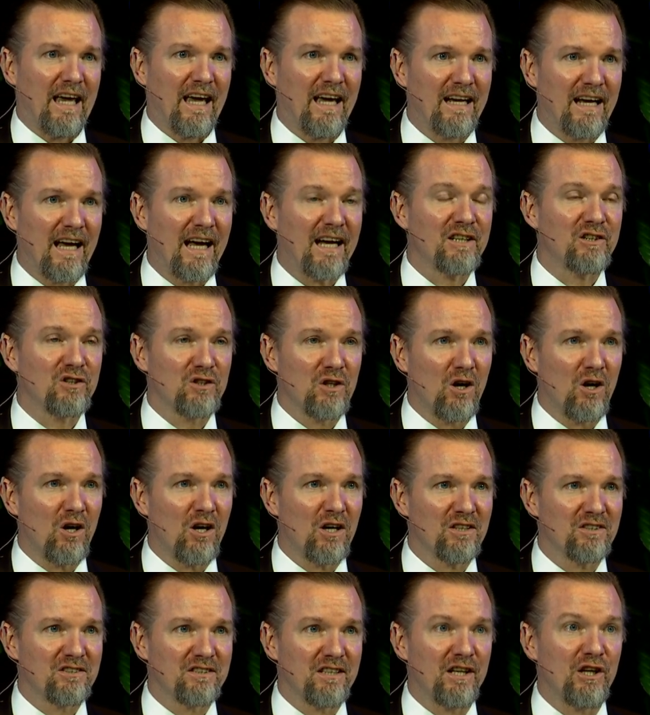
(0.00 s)
enact
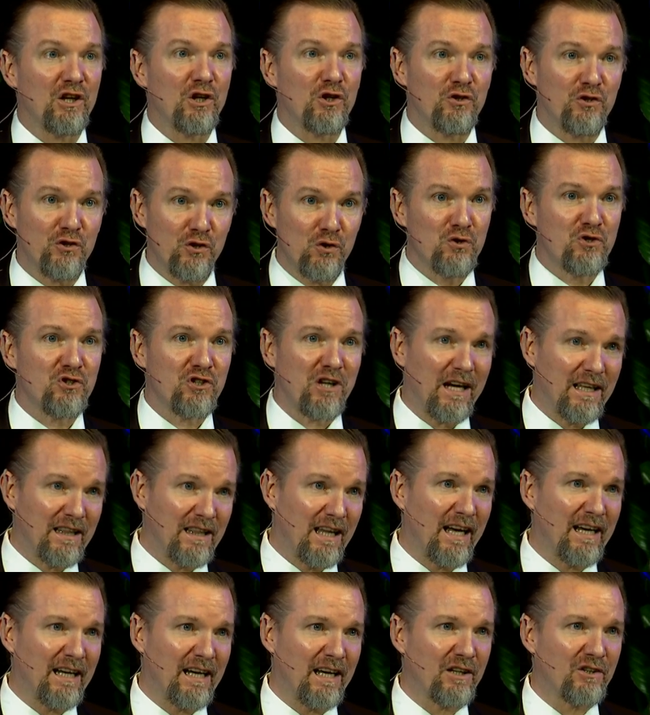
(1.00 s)
laws that do shine
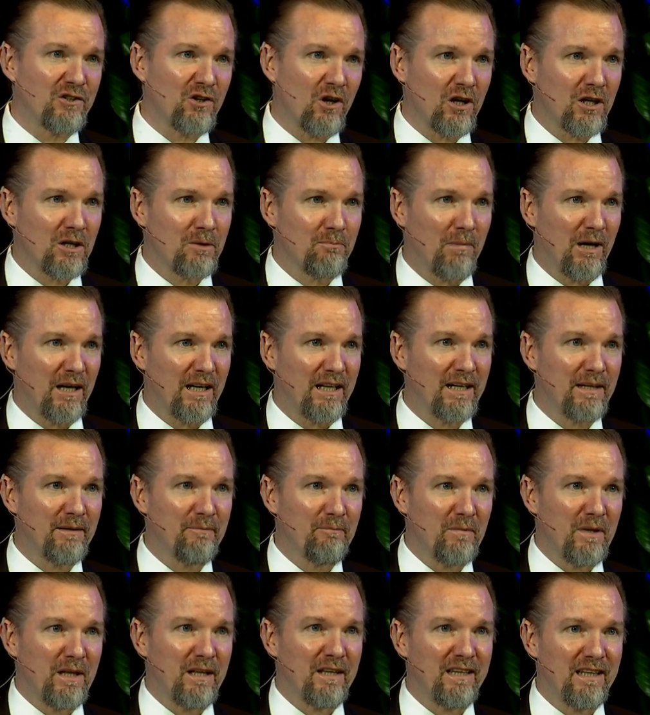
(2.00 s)
light on dark money,
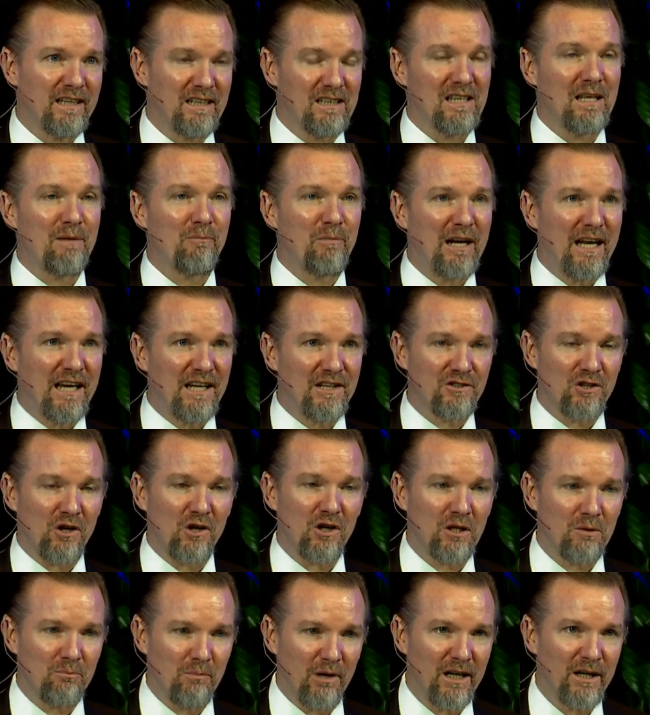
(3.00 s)
that eliminate
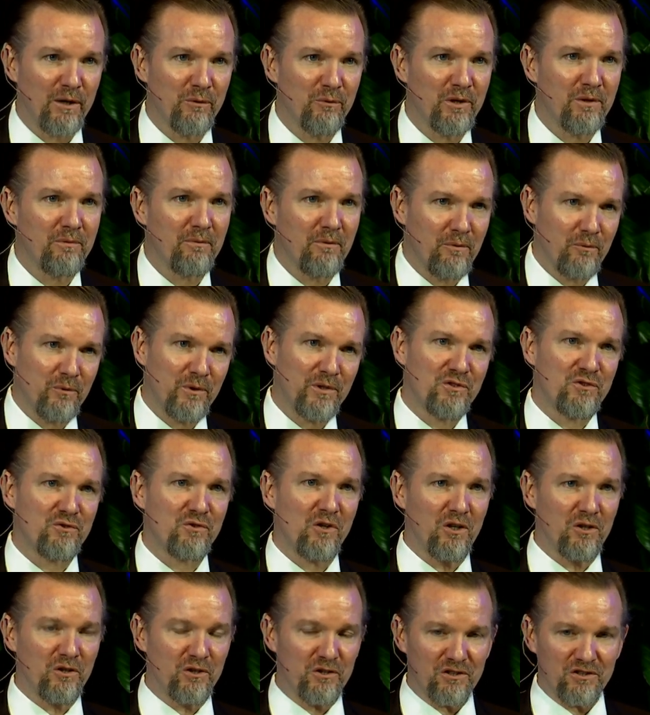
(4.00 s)
dark money with, with
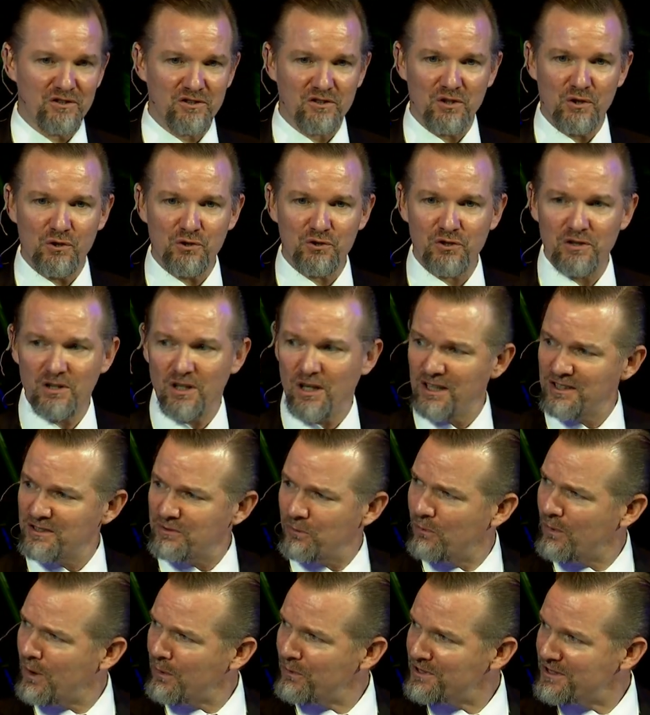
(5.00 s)
stronger disclosure laws.
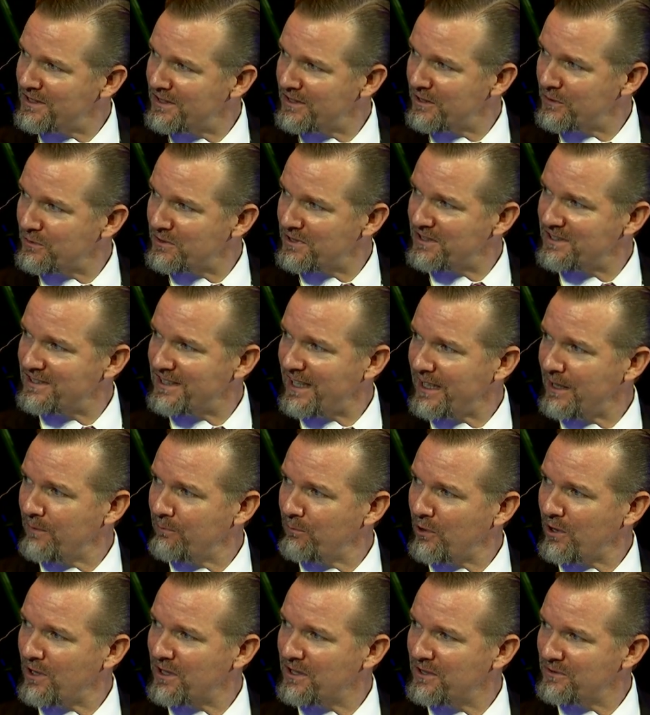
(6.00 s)
What was there was a
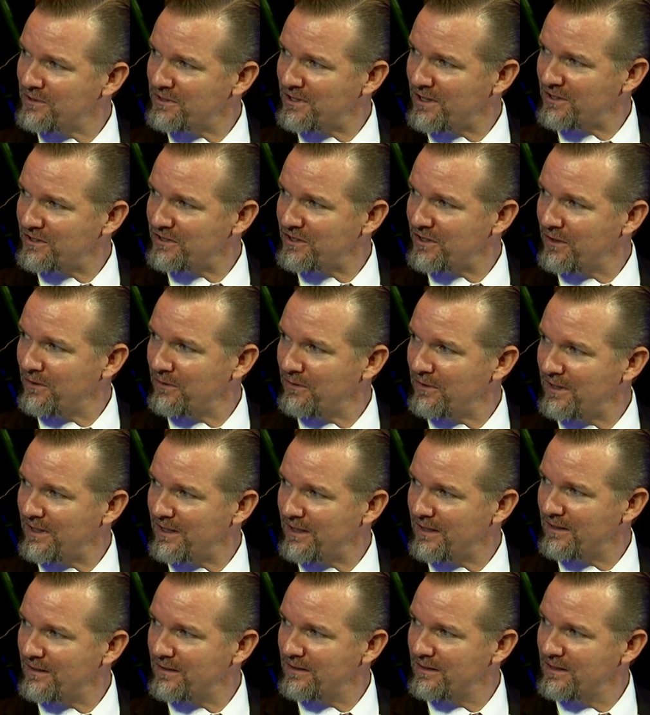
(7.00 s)
second part that was also
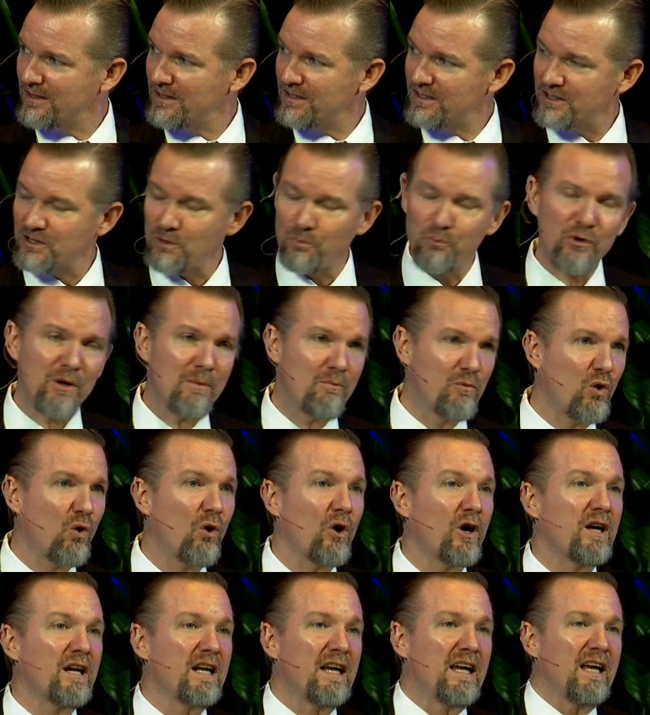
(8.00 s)
Supreme Court. Supreme
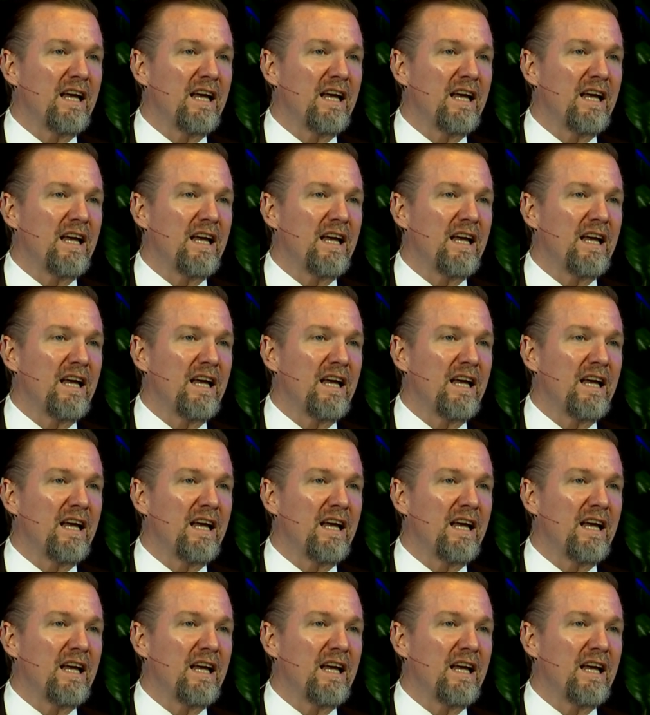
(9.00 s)
Court.